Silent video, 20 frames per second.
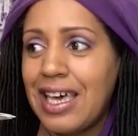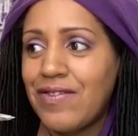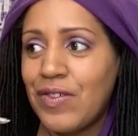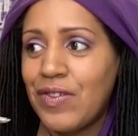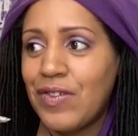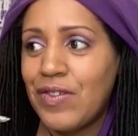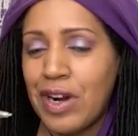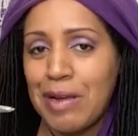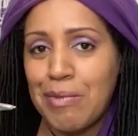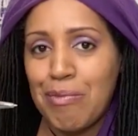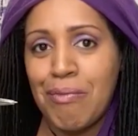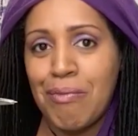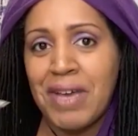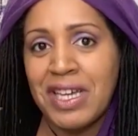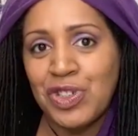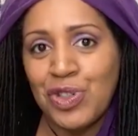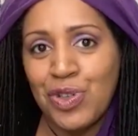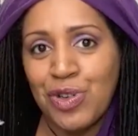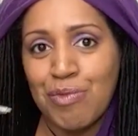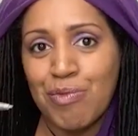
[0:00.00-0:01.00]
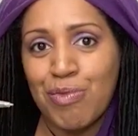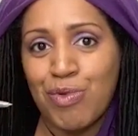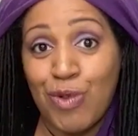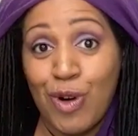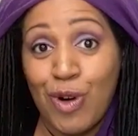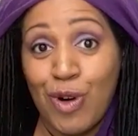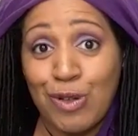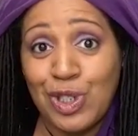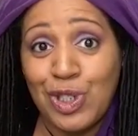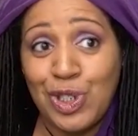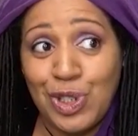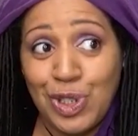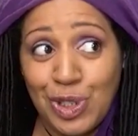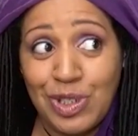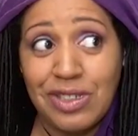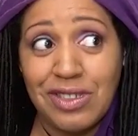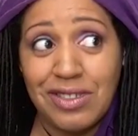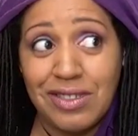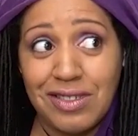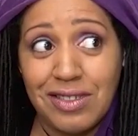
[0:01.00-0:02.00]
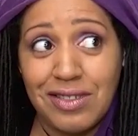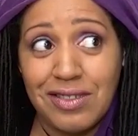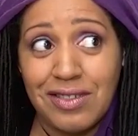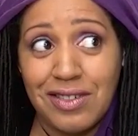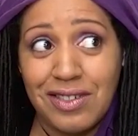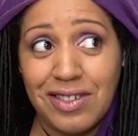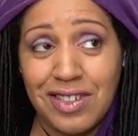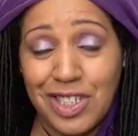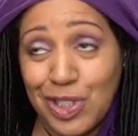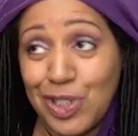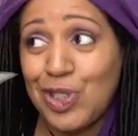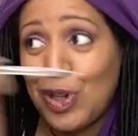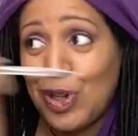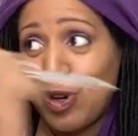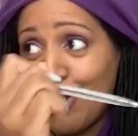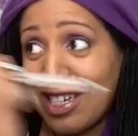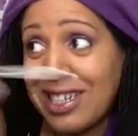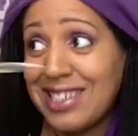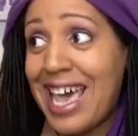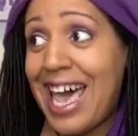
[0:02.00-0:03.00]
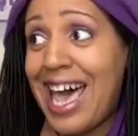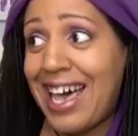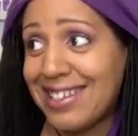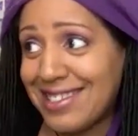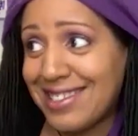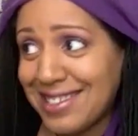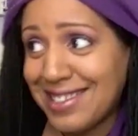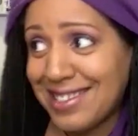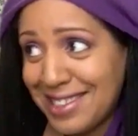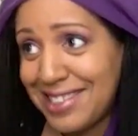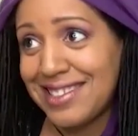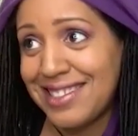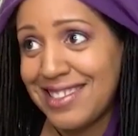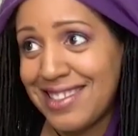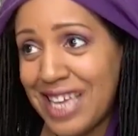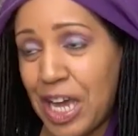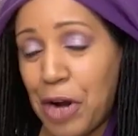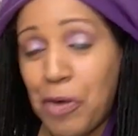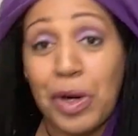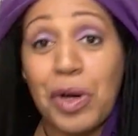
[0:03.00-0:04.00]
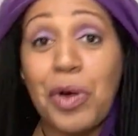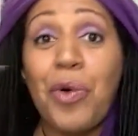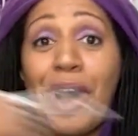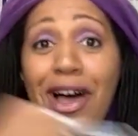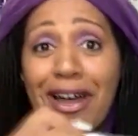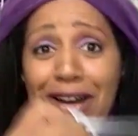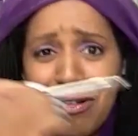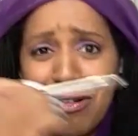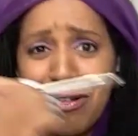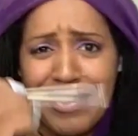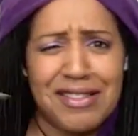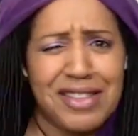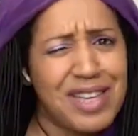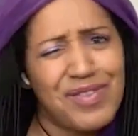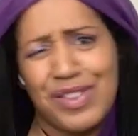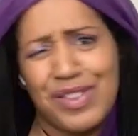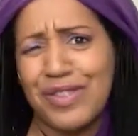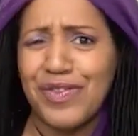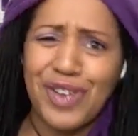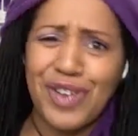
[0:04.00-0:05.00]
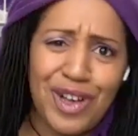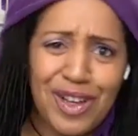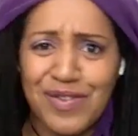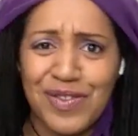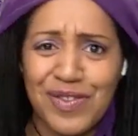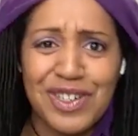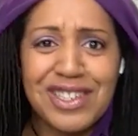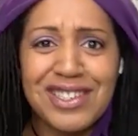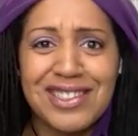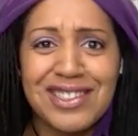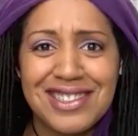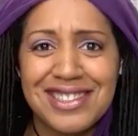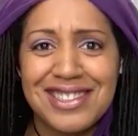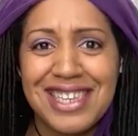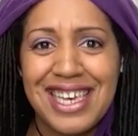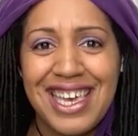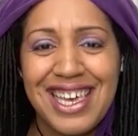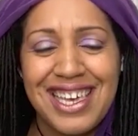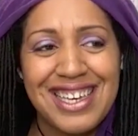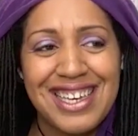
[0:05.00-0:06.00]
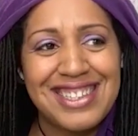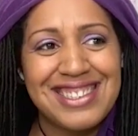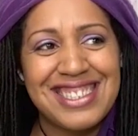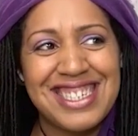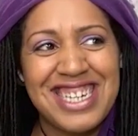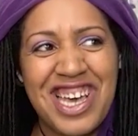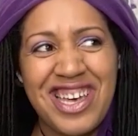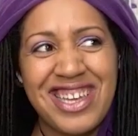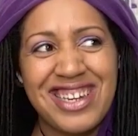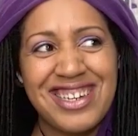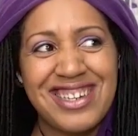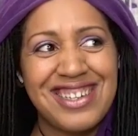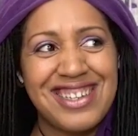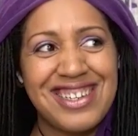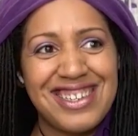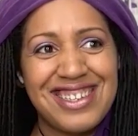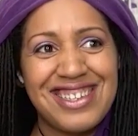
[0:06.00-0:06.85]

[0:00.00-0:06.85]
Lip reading: have a very measured approach to certain tasks that require that level of confidence. It's not,